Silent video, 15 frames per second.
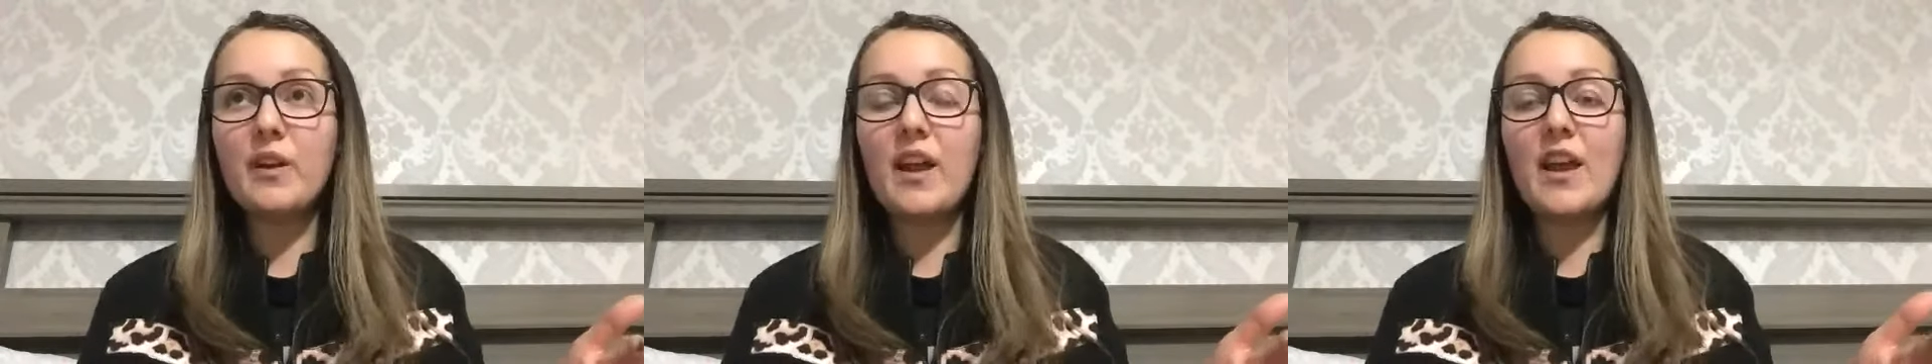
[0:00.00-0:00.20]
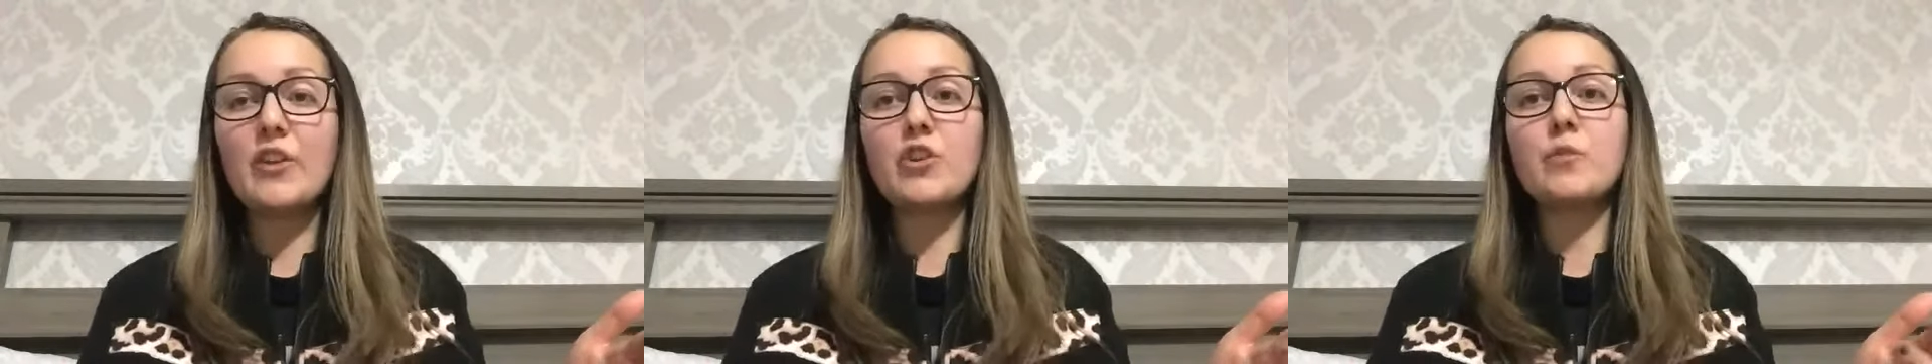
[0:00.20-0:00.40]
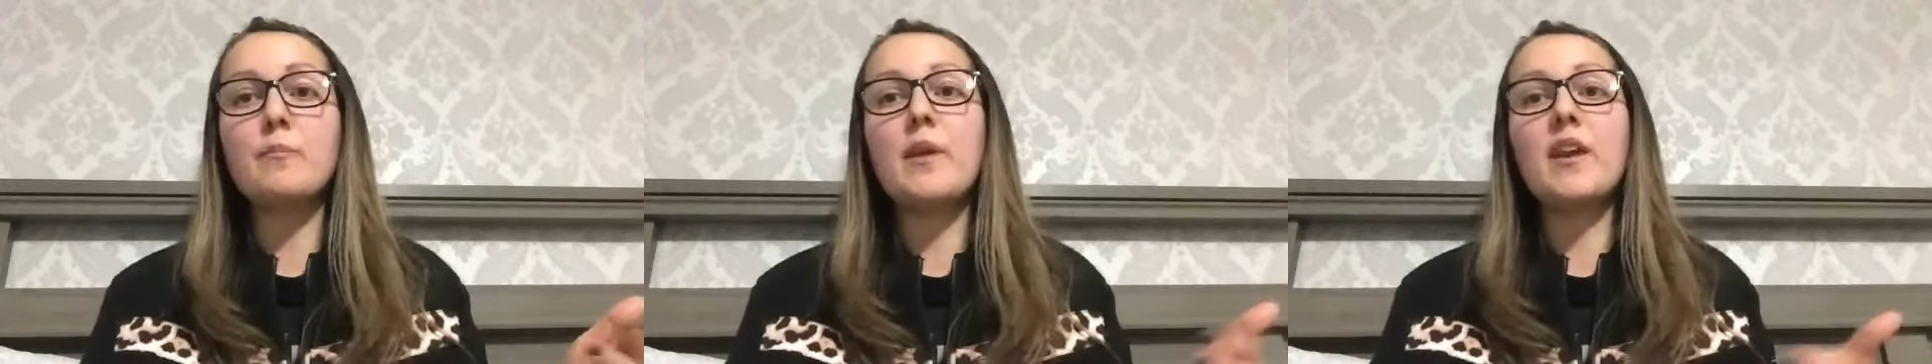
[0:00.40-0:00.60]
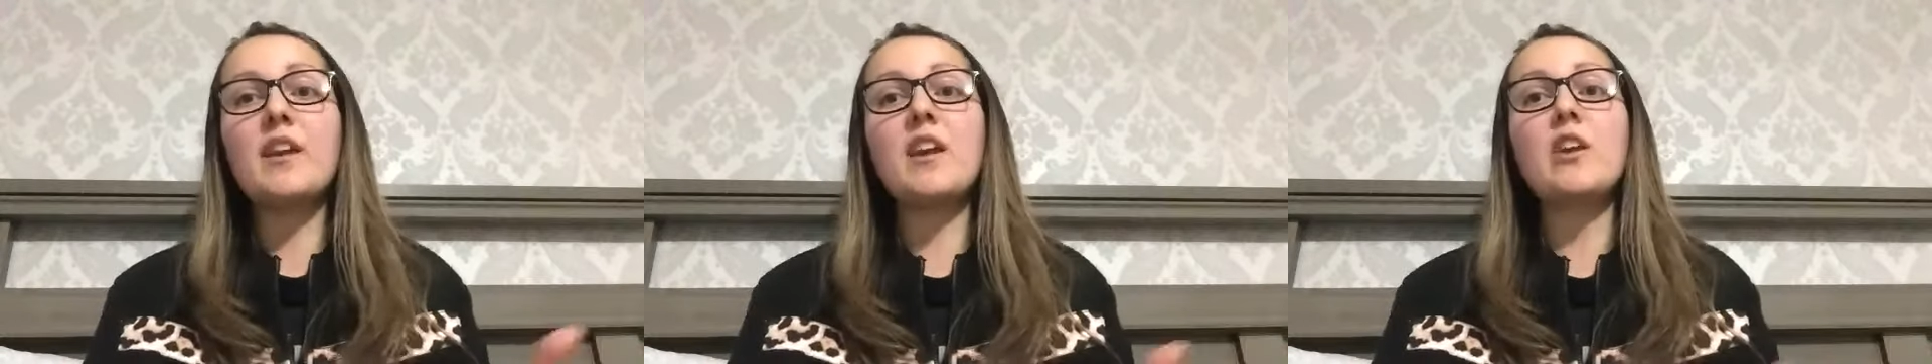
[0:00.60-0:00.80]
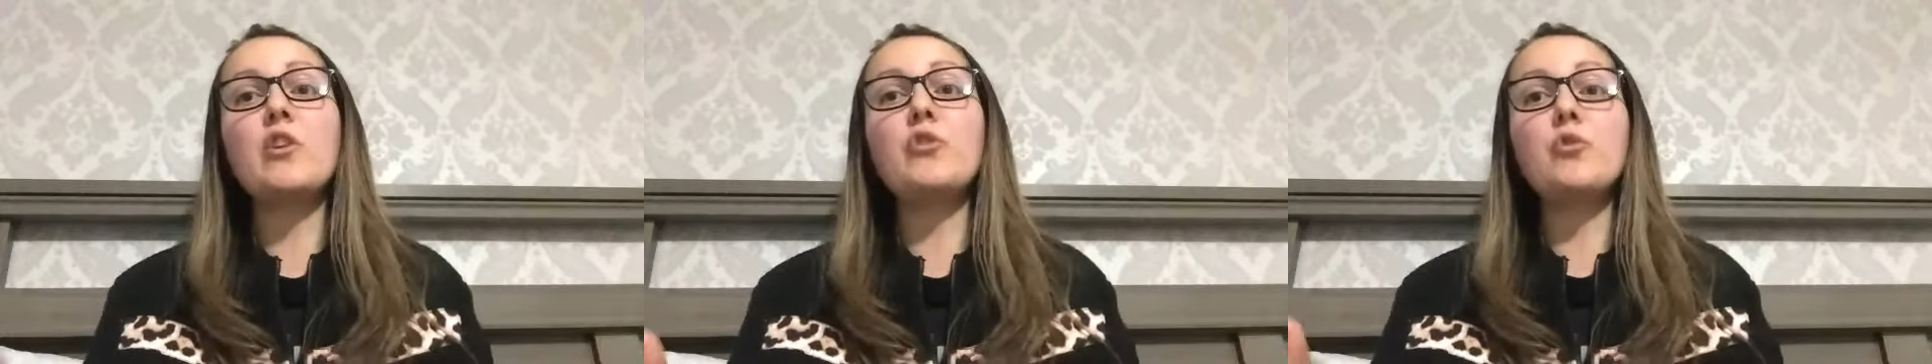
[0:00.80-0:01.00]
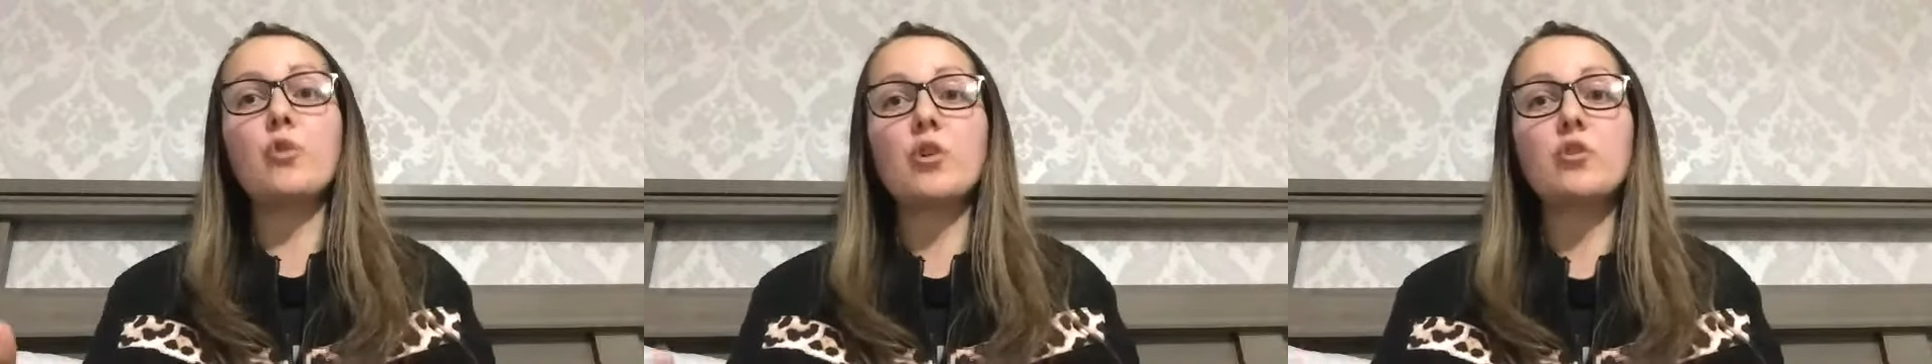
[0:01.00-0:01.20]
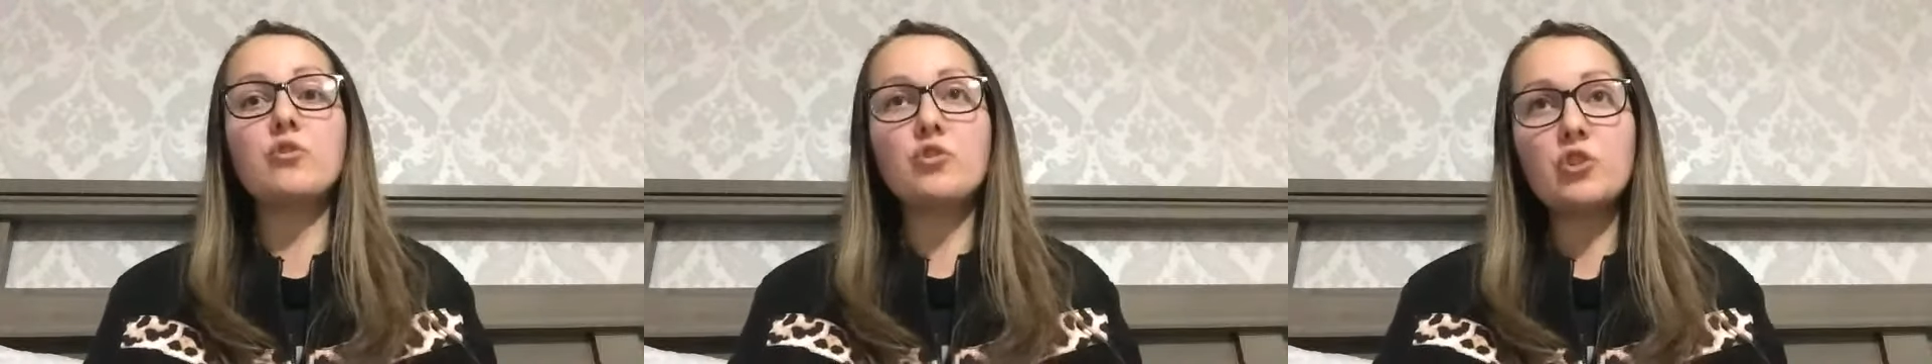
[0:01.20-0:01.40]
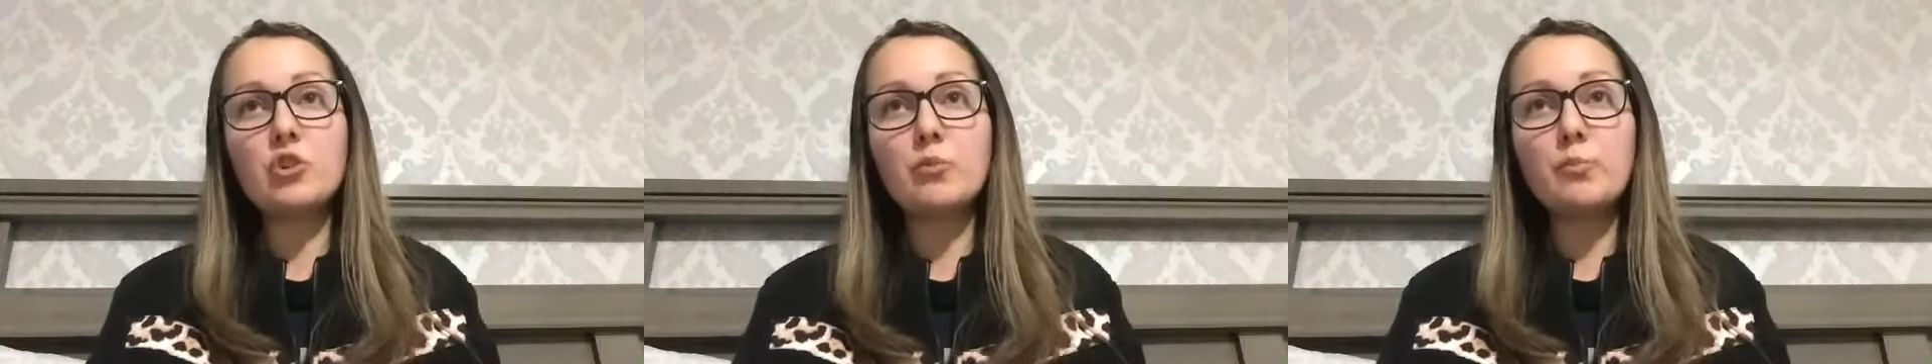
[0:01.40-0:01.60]
and you're making your
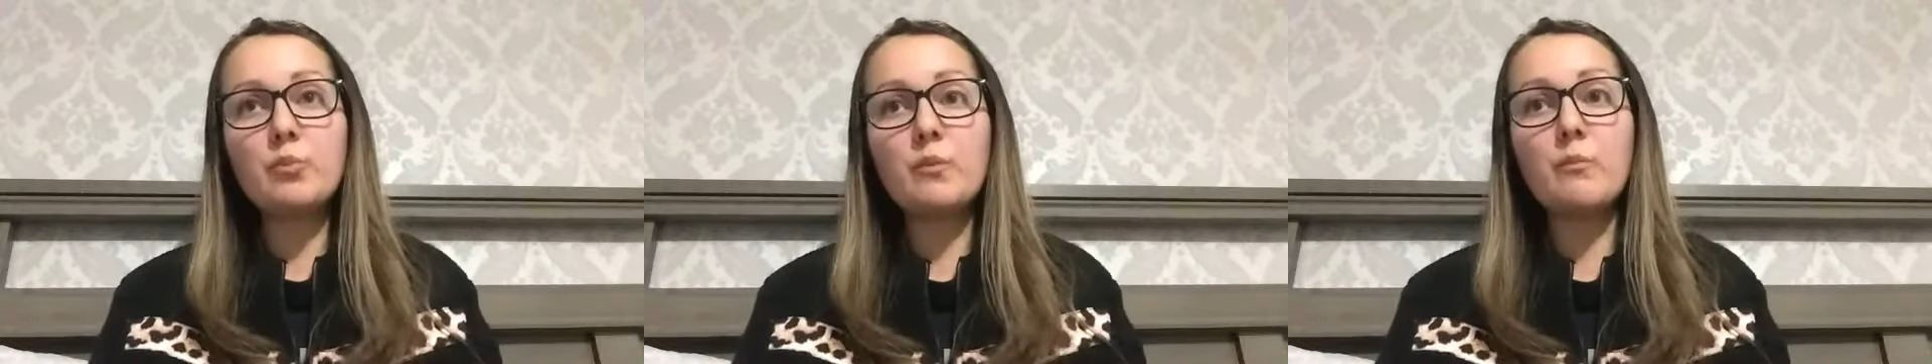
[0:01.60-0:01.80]
group